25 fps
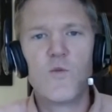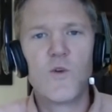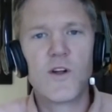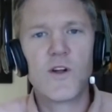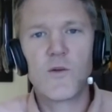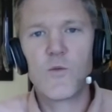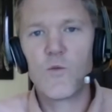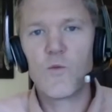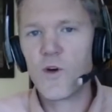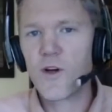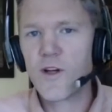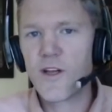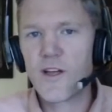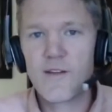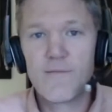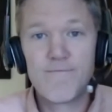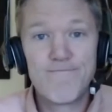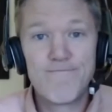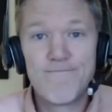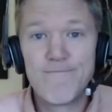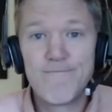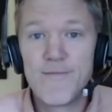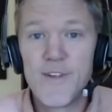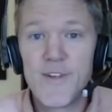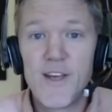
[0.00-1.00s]
What
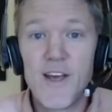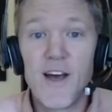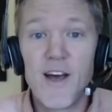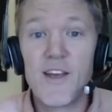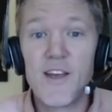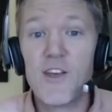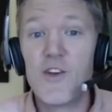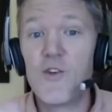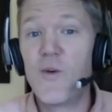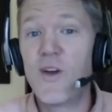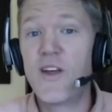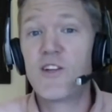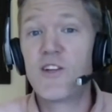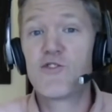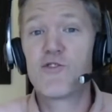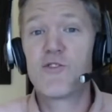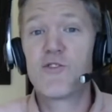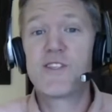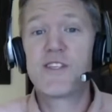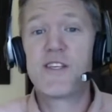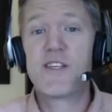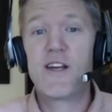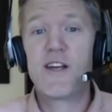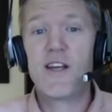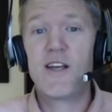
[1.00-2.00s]
got you
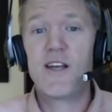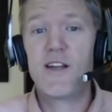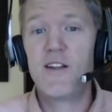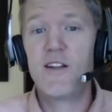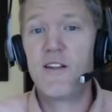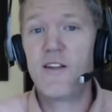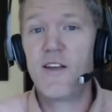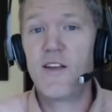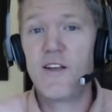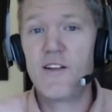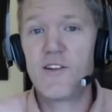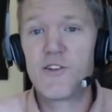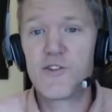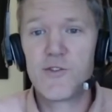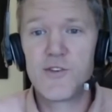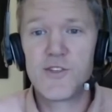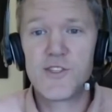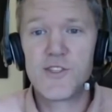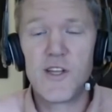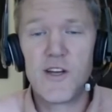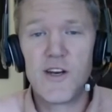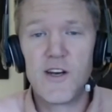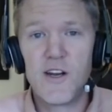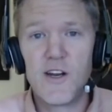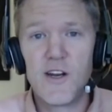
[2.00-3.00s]
interested in
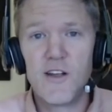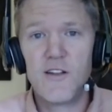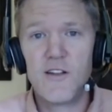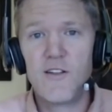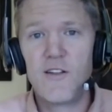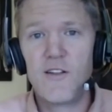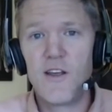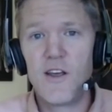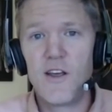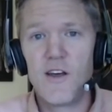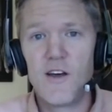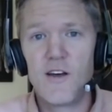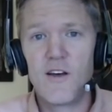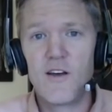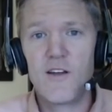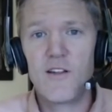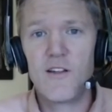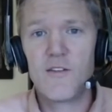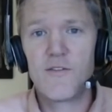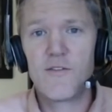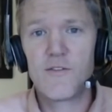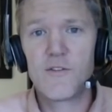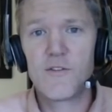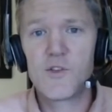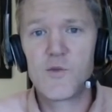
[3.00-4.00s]

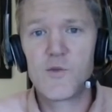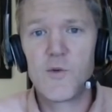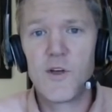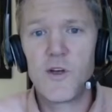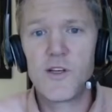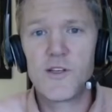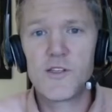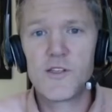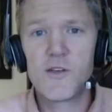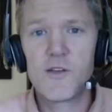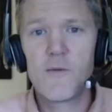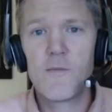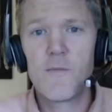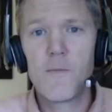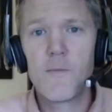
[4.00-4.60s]
the first place?